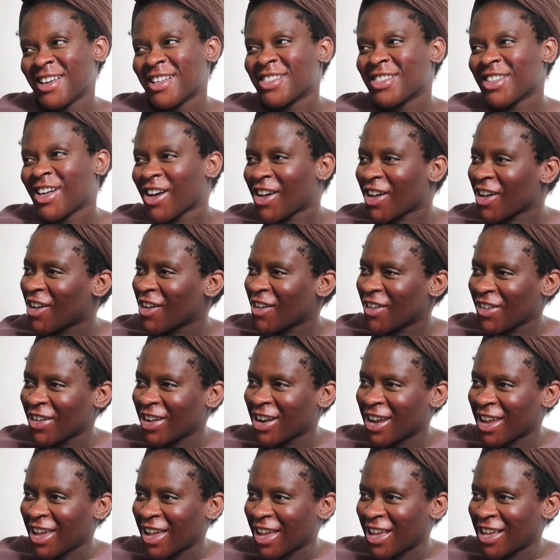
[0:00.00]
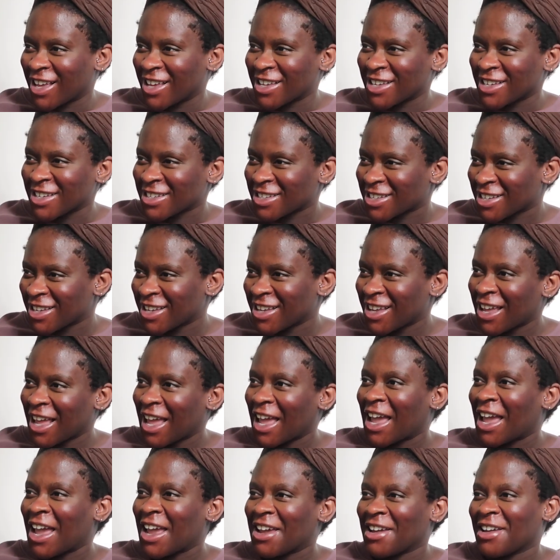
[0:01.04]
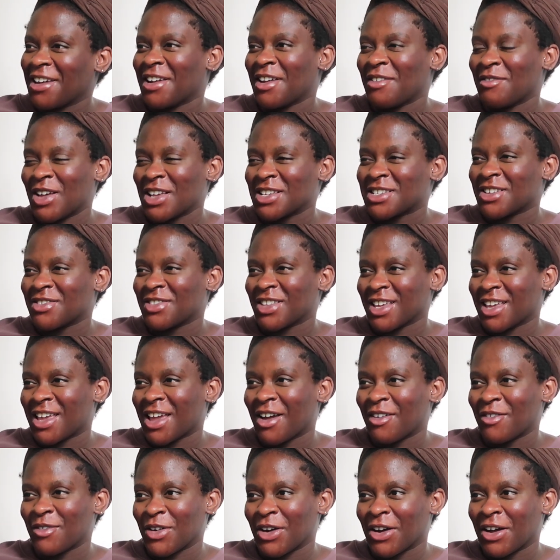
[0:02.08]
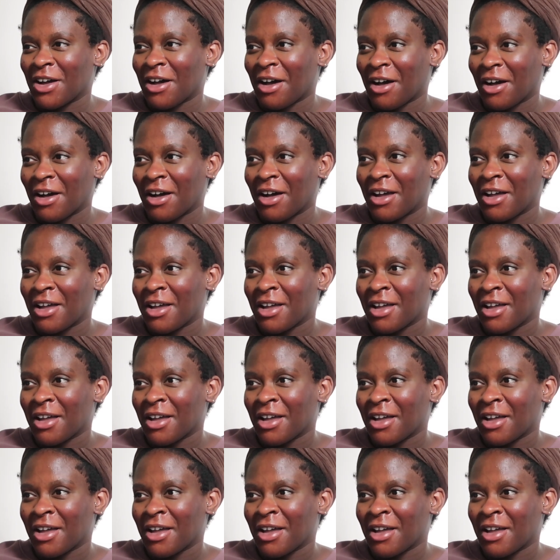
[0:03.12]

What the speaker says: Look who it is. You're gonna mess up the camera, huh?